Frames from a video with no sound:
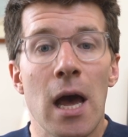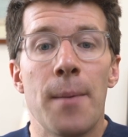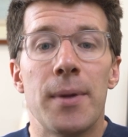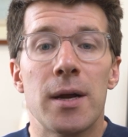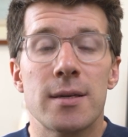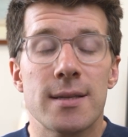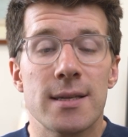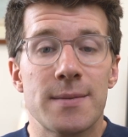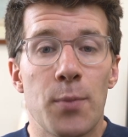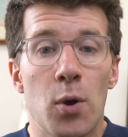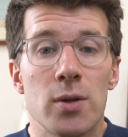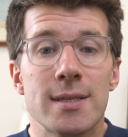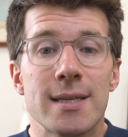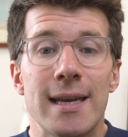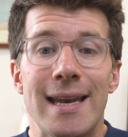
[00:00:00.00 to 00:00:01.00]
because the
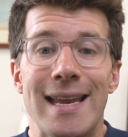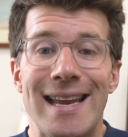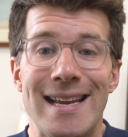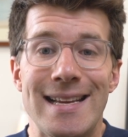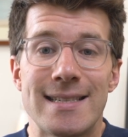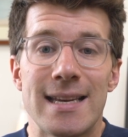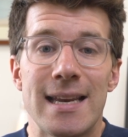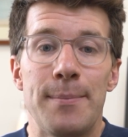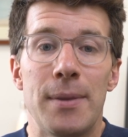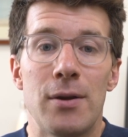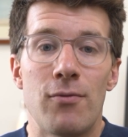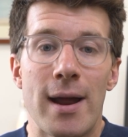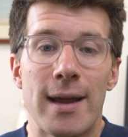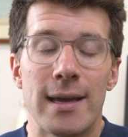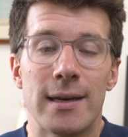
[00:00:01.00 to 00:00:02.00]
spots can easily be
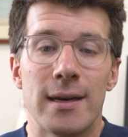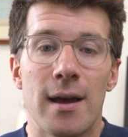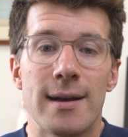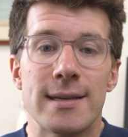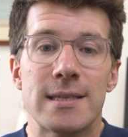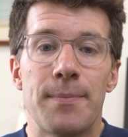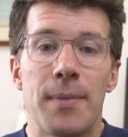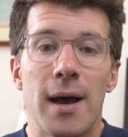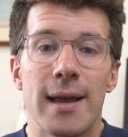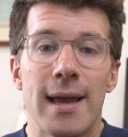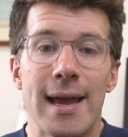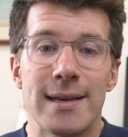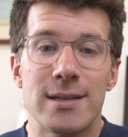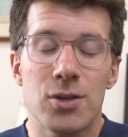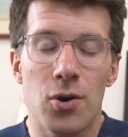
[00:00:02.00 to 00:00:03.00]
recognized by
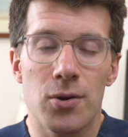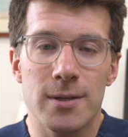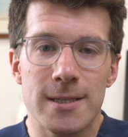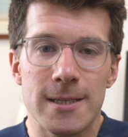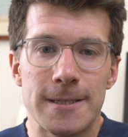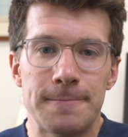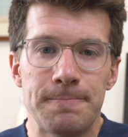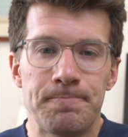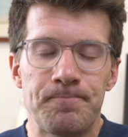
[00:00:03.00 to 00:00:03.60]
a doctor.